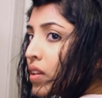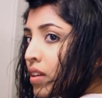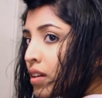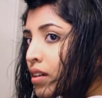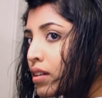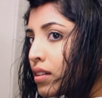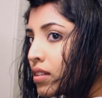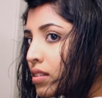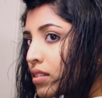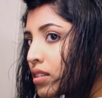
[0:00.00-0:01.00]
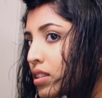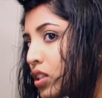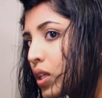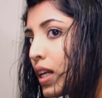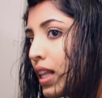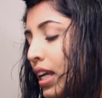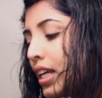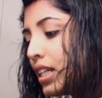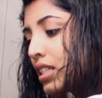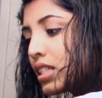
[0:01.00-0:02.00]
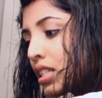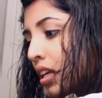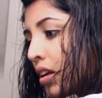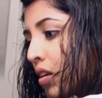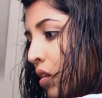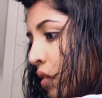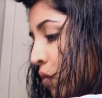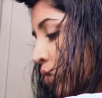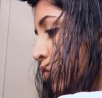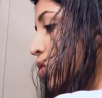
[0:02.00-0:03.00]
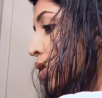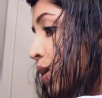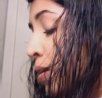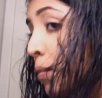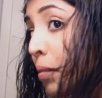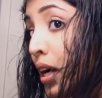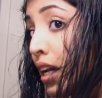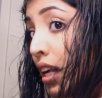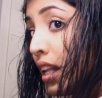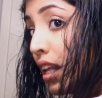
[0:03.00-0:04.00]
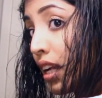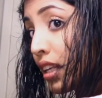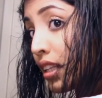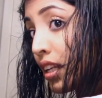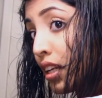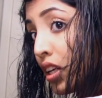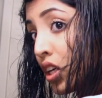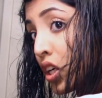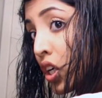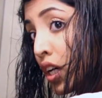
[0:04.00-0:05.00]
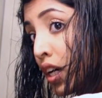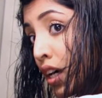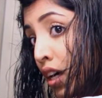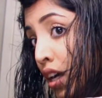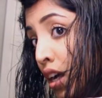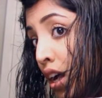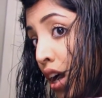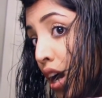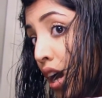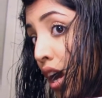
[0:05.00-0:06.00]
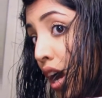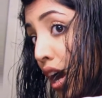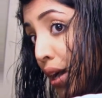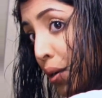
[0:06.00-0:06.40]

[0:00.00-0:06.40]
my layers to start around my shoulders. And here I'm trying to decide what length of the layers would